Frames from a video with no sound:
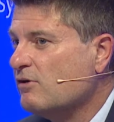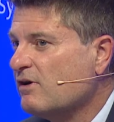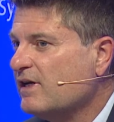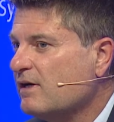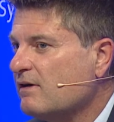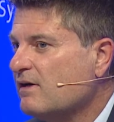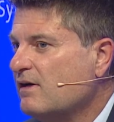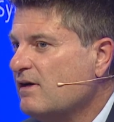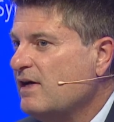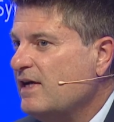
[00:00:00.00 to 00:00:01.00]
earlier.
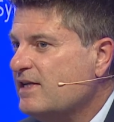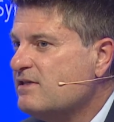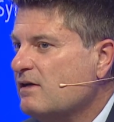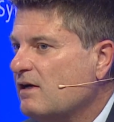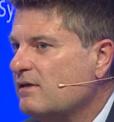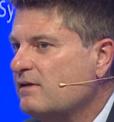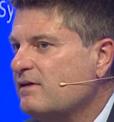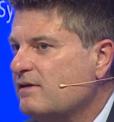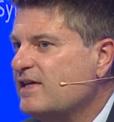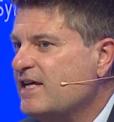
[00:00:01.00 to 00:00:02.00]
It's
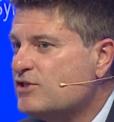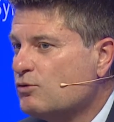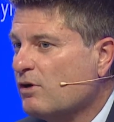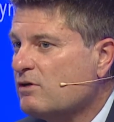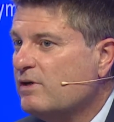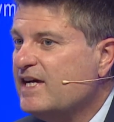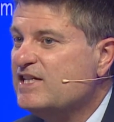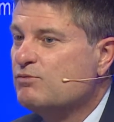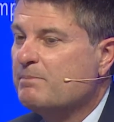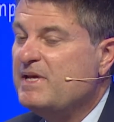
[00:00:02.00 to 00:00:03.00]
not the historical
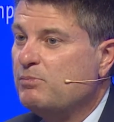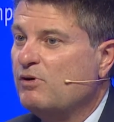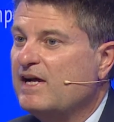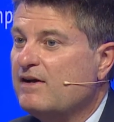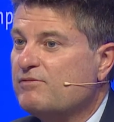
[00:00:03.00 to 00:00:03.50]
case where people have